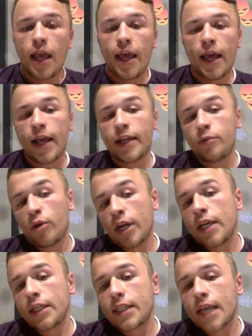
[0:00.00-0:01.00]
And what
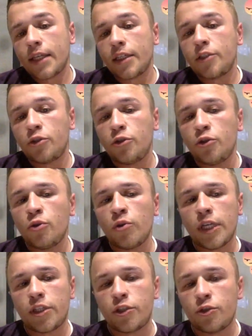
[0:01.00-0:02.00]
I decided to do
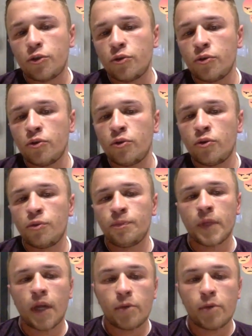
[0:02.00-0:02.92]
is to uh,